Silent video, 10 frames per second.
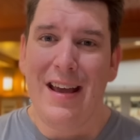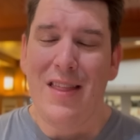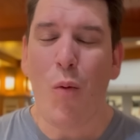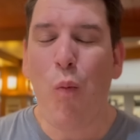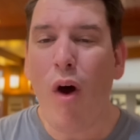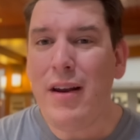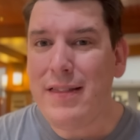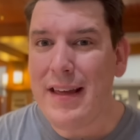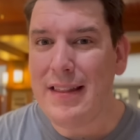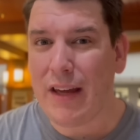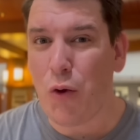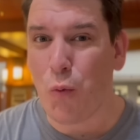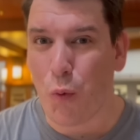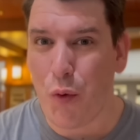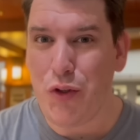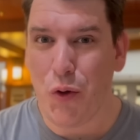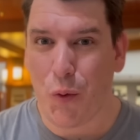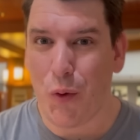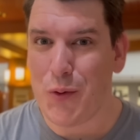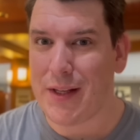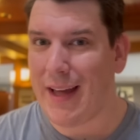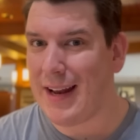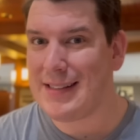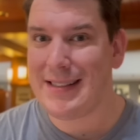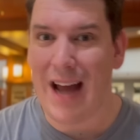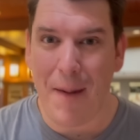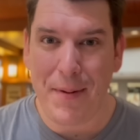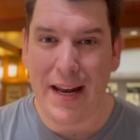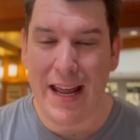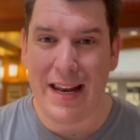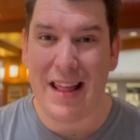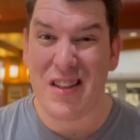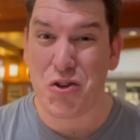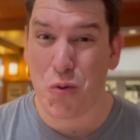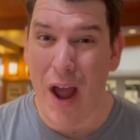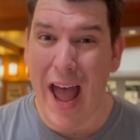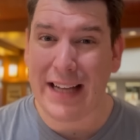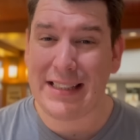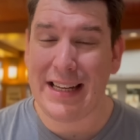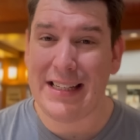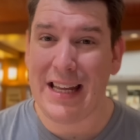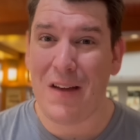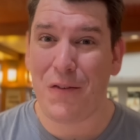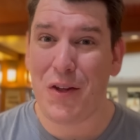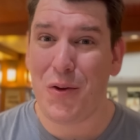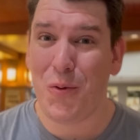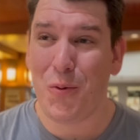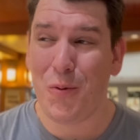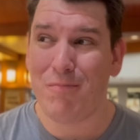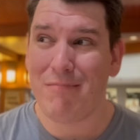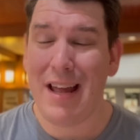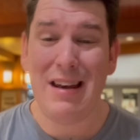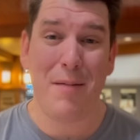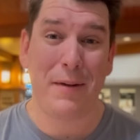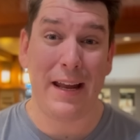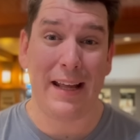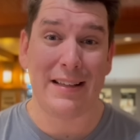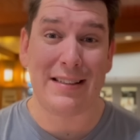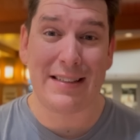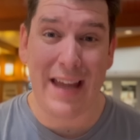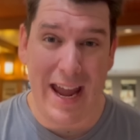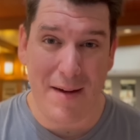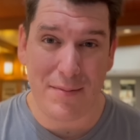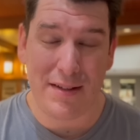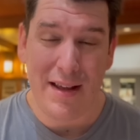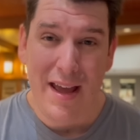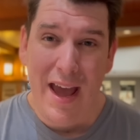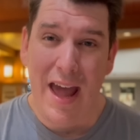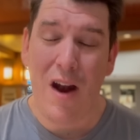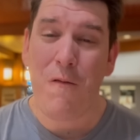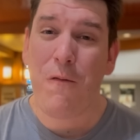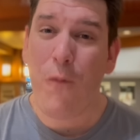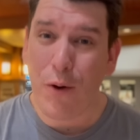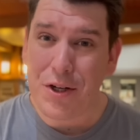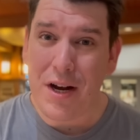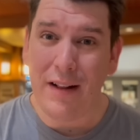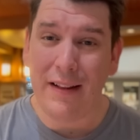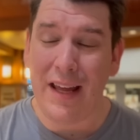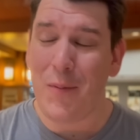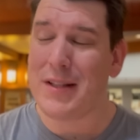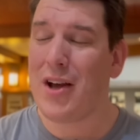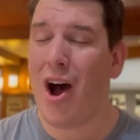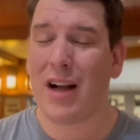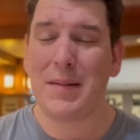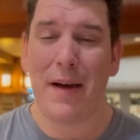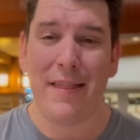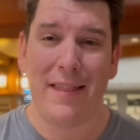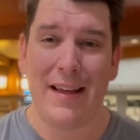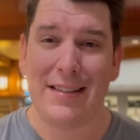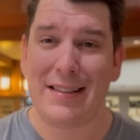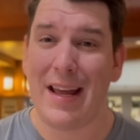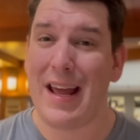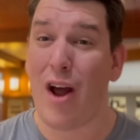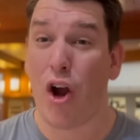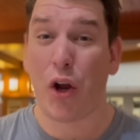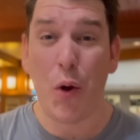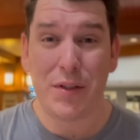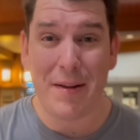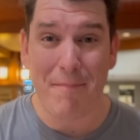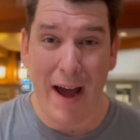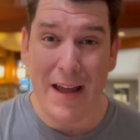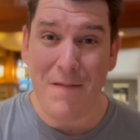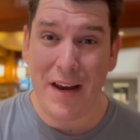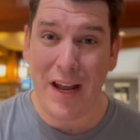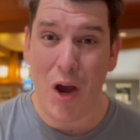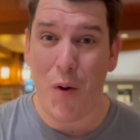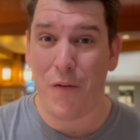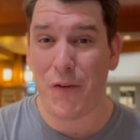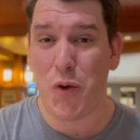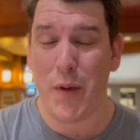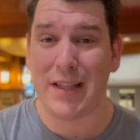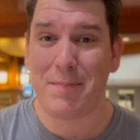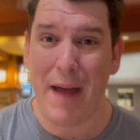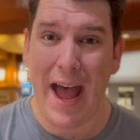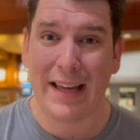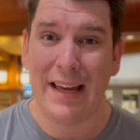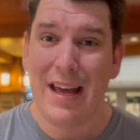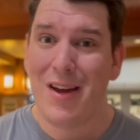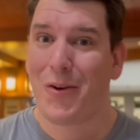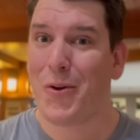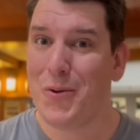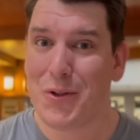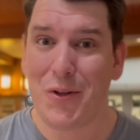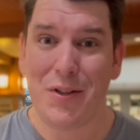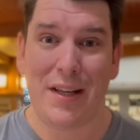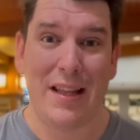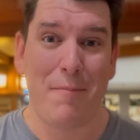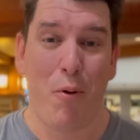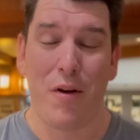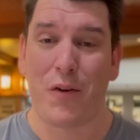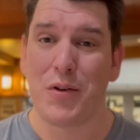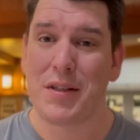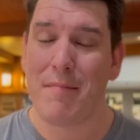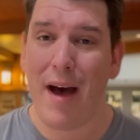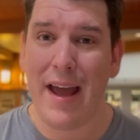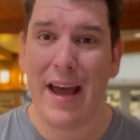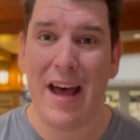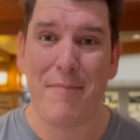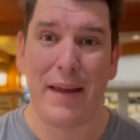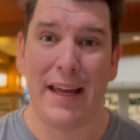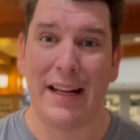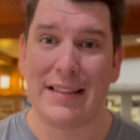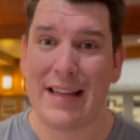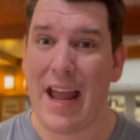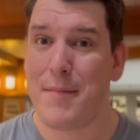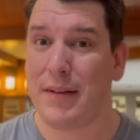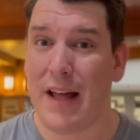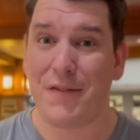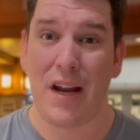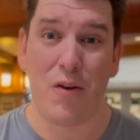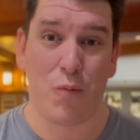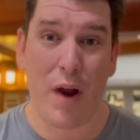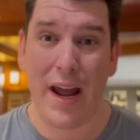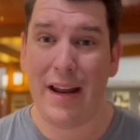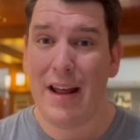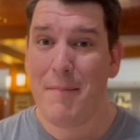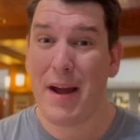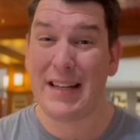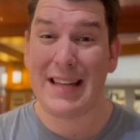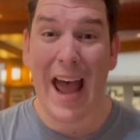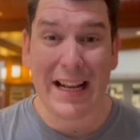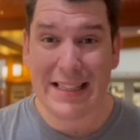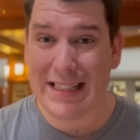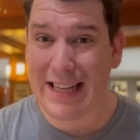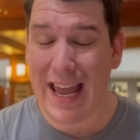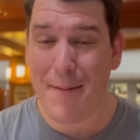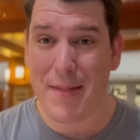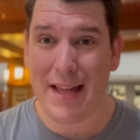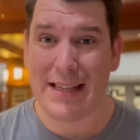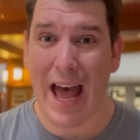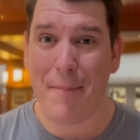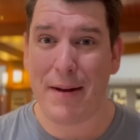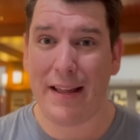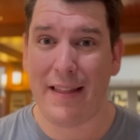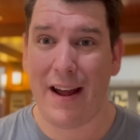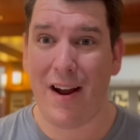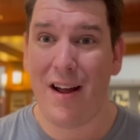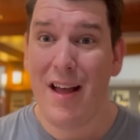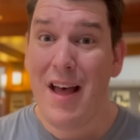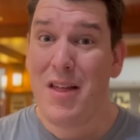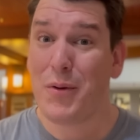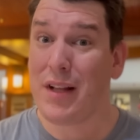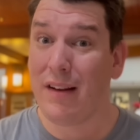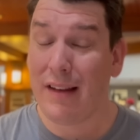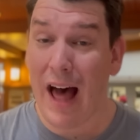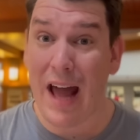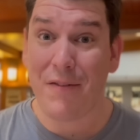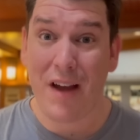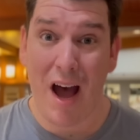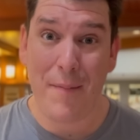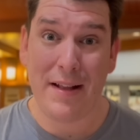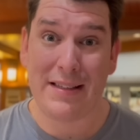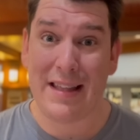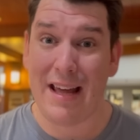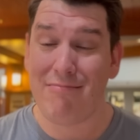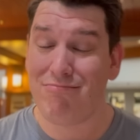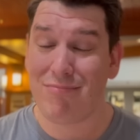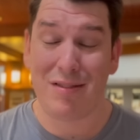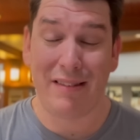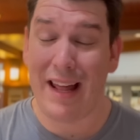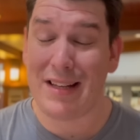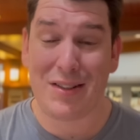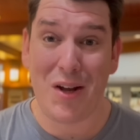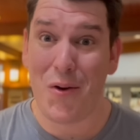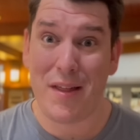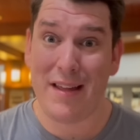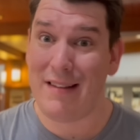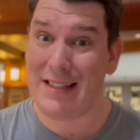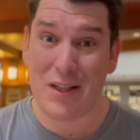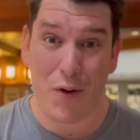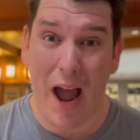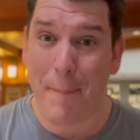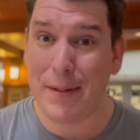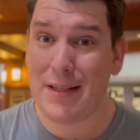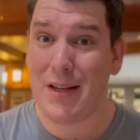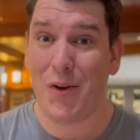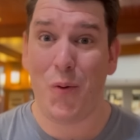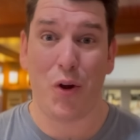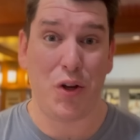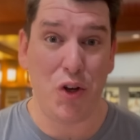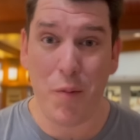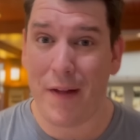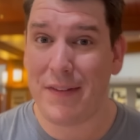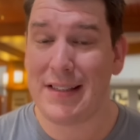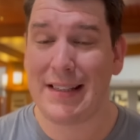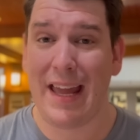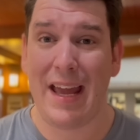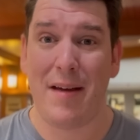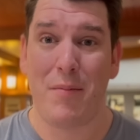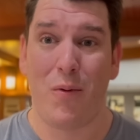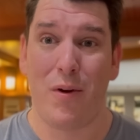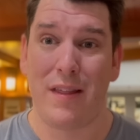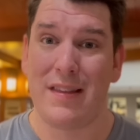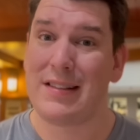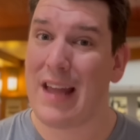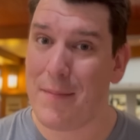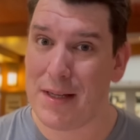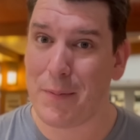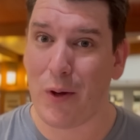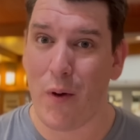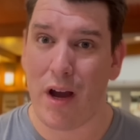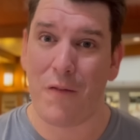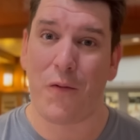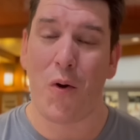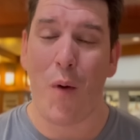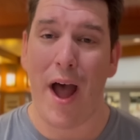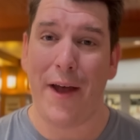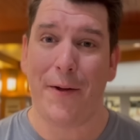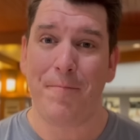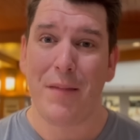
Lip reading: The one thing that can ruin your cruise and kind of stop it in the tracks is if you end up getting scammed. And unfortunately, we talked about this in our Costa Maya video a few weeks back. Cruisers in the port of Costa Maya have been getting scammed left and right by a taxi scam that is happening there. There was a lot of comments that let us know that it's either happened to you or you knew about this scam or that the scam has been going on for a while.